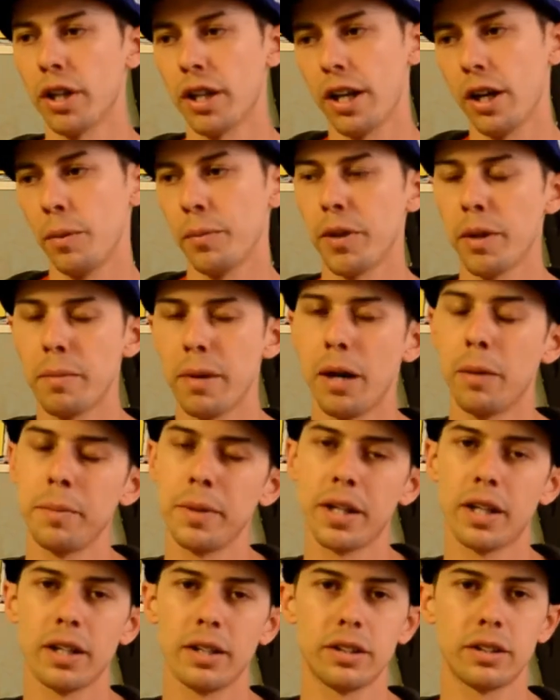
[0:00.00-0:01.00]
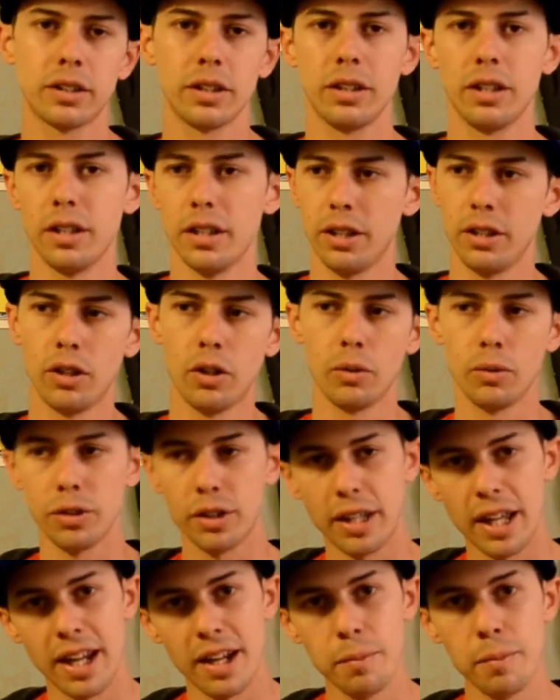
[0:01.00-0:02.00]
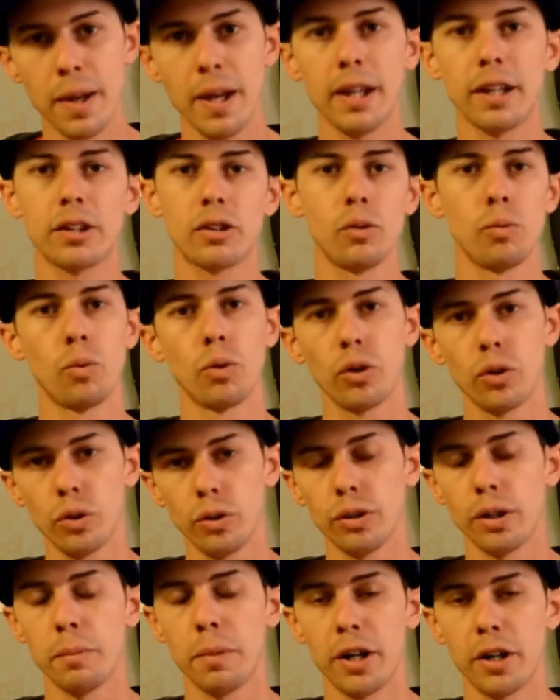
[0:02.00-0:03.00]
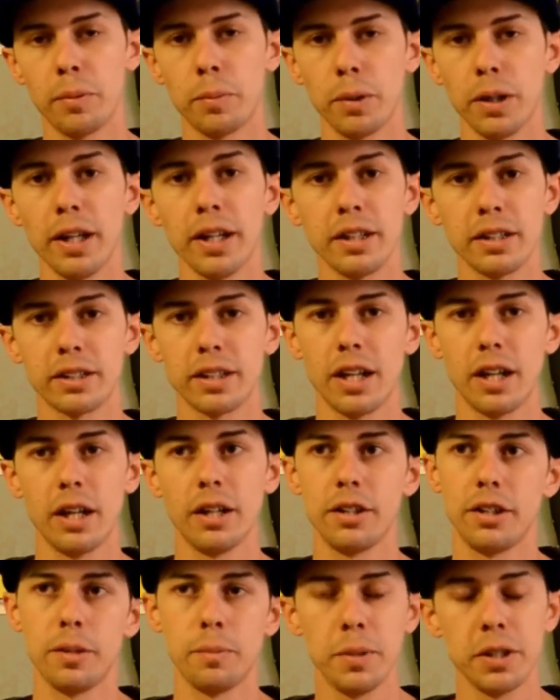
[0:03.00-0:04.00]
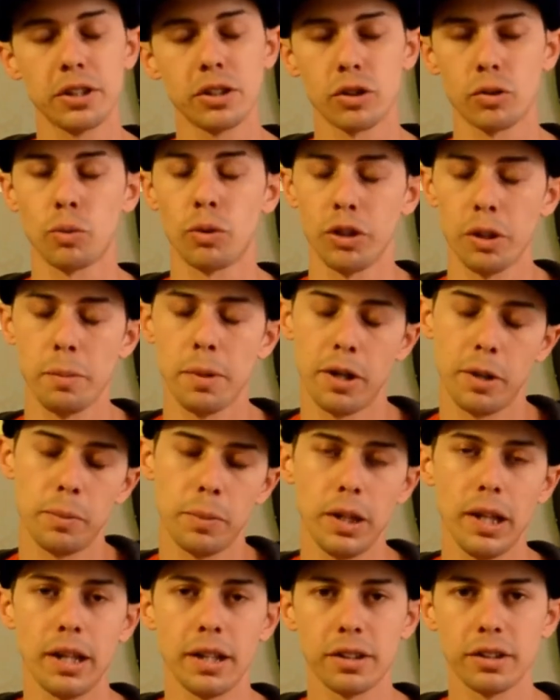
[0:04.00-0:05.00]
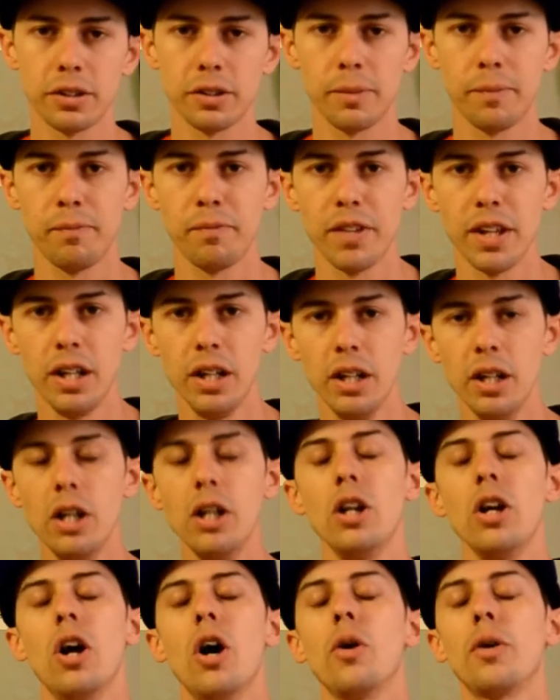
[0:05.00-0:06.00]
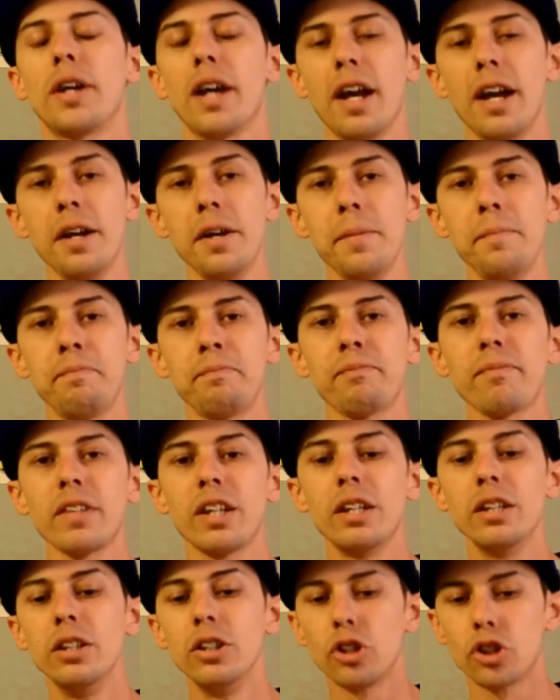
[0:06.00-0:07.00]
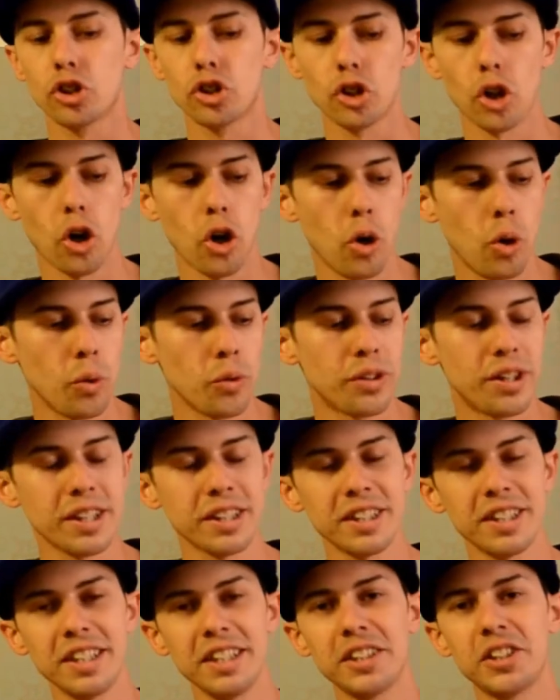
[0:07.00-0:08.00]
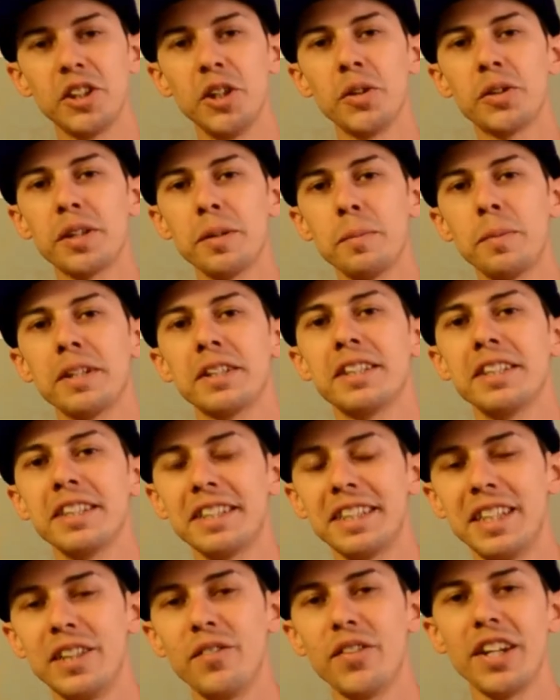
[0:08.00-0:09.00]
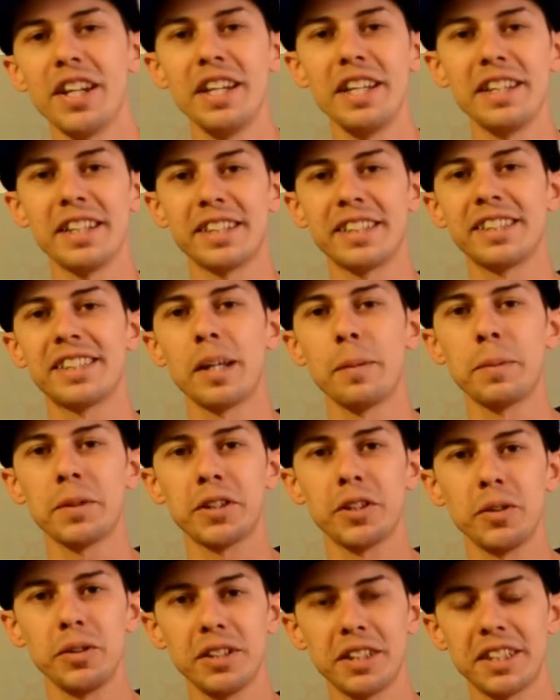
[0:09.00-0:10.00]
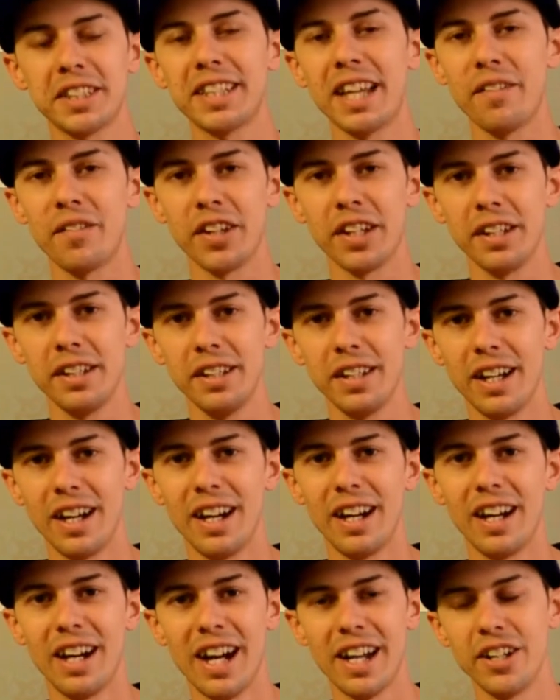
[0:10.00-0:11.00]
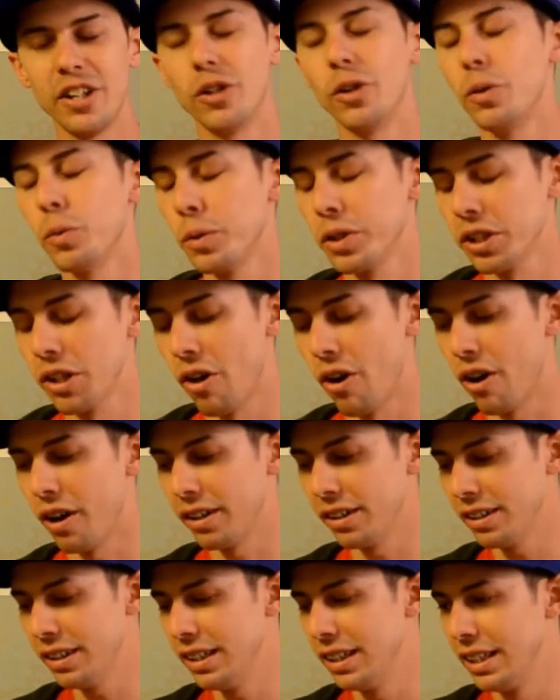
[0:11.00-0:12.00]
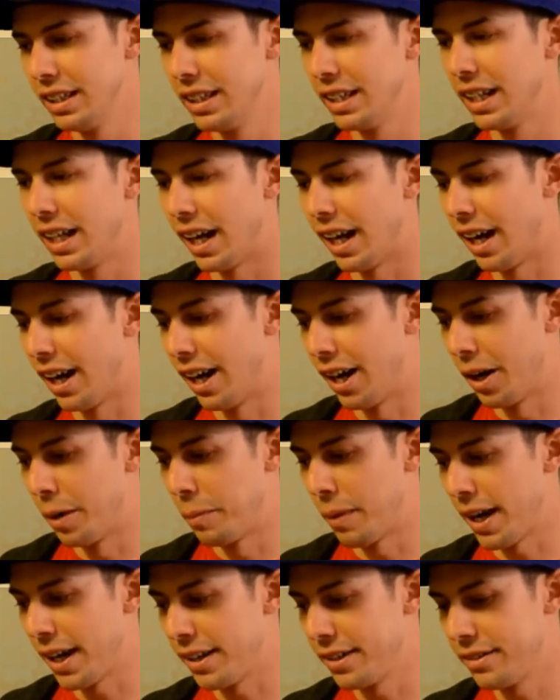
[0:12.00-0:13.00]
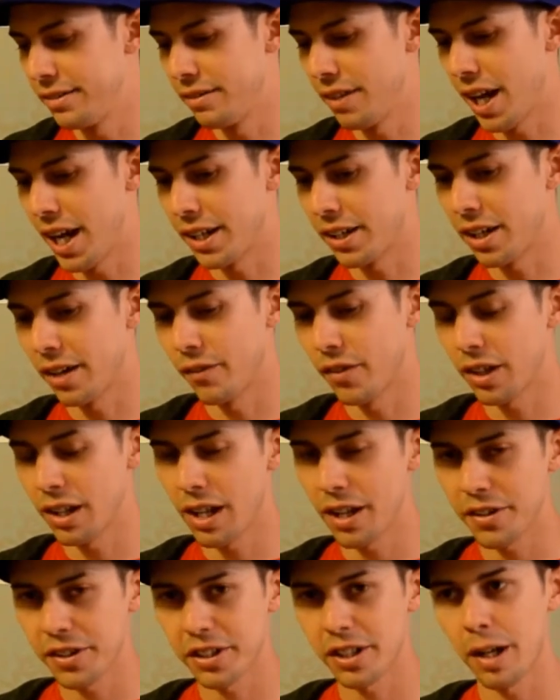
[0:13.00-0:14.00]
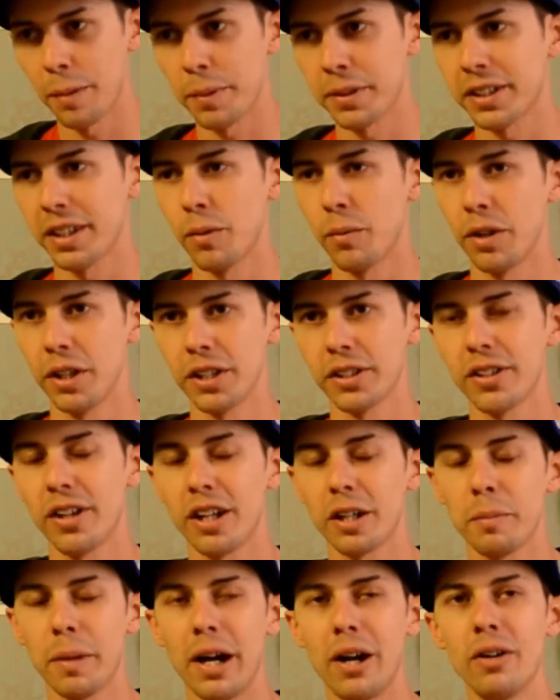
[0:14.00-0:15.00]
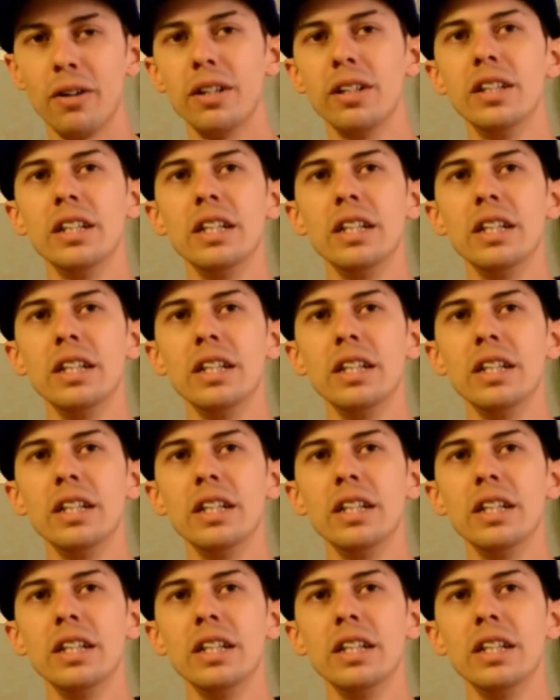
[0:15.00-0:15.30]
to help them out because you know they make the world a better place uh, the business world a better place okay so this is Youth in Business TV. This is episode seven. Uh, I know it was long. Um, I, I covered a lot of the topics I wanted to talk about.